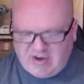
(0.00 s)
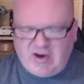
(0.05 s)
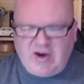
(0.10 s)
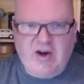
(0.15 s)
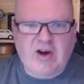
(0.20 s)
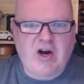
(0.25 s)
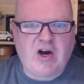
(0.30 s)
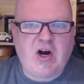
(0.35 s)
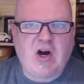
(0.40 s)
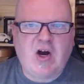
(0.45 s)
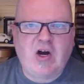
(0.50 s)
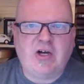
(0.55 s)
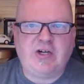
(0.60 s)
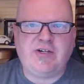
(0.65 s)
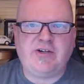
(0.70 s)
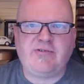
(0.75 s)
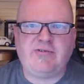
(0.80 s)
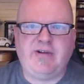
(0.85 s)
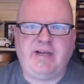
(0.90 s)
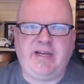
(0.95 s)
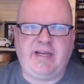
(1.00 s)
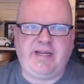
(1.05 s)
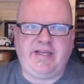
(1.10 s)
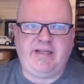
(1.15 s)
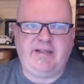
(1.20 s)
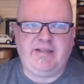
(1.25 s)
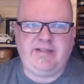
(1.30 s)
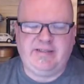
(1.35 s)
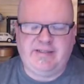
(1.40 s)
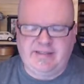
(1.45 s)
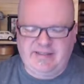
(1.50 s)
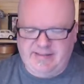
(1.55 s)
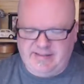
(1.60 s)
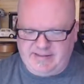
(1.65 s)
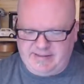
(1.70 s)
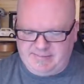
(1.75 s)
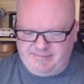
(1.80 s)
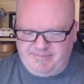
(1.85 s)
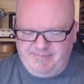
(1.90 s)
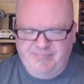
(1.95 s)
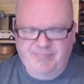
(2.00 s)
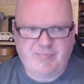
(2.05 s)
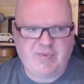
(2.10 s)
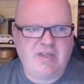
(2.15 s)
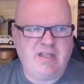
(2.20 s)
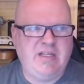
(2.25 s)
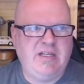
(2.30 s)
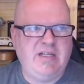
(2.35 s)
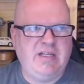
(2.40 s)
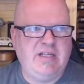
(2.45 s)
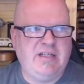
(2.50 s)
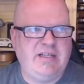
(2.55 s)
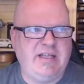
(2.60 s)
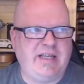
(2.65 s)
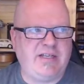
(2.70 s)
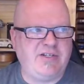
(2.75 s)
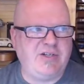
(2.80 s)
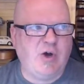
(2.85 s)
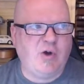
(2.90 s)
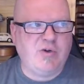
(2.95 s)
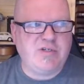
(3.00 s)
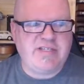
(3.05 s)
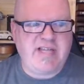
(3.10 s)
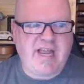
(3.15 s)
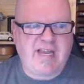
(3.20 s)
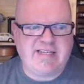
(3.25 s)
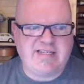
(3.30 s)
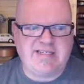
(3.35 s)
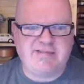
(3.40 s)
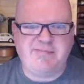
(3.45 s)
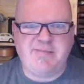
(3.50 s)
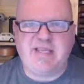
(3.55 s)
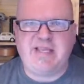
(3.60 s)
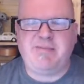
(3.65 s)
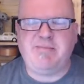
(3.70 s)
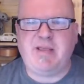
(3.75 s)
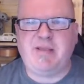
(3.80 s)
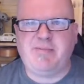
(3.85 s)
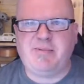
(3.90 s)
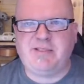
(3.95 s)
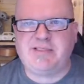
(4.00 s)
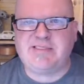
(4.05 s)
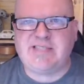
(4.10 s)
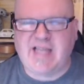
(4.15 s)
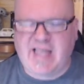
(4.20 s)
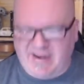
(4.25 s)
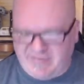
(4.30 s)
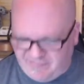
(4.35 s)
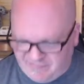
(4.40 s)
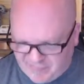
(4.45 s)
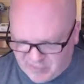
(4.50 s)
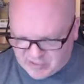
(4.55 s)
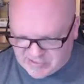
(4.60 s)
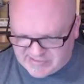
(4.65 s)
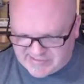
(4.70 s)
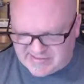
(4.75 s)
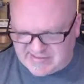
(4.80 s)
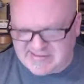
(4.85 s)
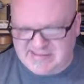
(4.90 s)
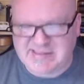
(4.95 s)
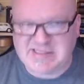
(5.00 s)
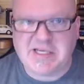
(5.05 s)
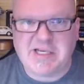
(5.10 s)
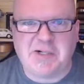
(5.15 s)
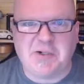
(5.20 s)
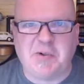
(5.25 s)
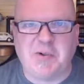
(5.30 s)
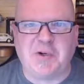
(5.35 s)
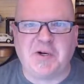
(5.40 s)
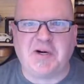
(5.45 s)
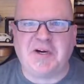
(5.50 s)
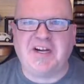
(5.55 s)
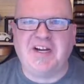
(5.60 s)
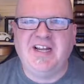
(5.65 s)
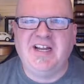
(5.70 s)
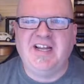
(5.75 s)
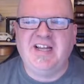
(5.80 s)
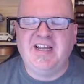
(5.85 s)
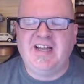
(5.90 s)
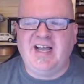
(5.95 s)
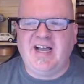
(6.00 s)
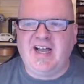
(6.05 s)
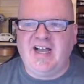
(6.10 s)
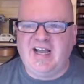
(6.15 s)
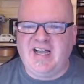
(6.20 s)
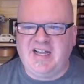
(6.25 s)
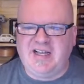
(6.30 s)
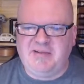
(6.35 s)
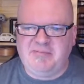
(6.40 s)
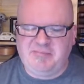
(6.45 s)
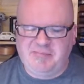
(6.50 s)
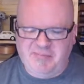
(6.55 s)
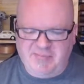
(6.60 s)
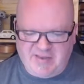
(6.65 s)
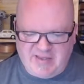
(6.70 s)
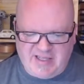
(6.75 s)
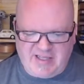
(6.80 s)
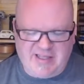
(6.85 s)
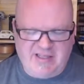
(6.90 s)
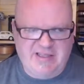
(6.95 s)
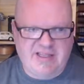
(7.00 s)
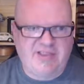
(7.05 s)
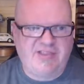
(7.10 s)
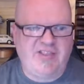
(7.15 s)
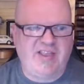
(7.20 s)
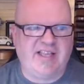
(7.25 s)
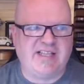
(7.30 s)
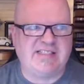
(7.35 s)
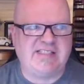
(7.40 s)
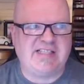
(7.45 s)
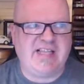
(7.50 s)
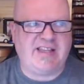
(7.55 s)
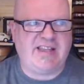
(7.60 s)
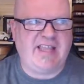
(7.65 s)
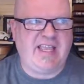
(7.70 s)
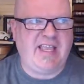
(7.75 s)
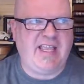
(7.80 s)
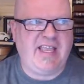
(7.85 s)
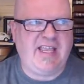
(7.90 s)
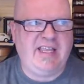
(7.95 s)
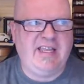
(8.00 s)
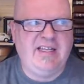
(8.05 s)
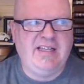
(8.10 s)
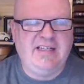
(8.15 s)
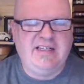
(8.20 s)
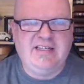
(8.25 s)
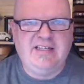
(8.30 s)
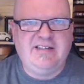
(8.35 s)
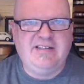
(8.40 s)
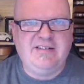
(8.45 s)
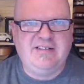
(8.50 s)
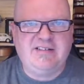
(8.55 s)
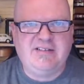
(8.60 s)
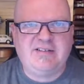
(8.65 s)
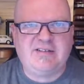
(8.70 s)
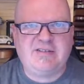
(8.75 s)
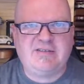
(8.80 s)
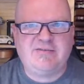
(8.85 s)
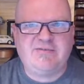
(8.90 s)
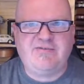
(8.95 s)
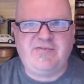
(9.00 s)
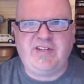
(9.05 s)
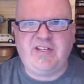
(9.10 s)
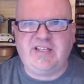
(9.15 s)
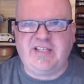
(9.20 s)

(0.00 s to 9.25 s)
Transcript: hard to read, that don't tend to be people's life verses or the things that they feel